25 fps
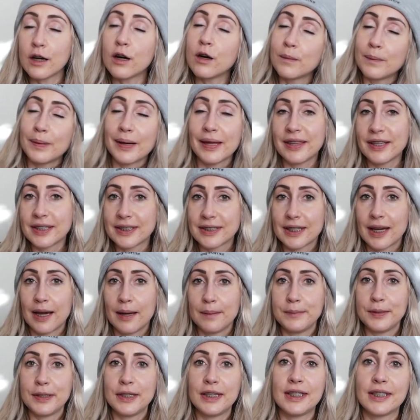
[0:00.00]
oh, by this
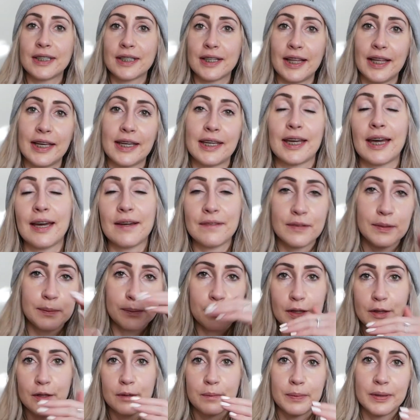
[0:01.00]
time you need to like have your
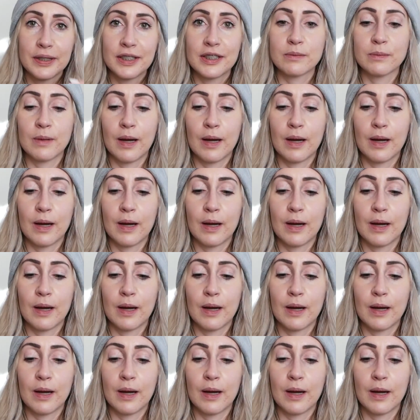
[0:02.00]
mouth open this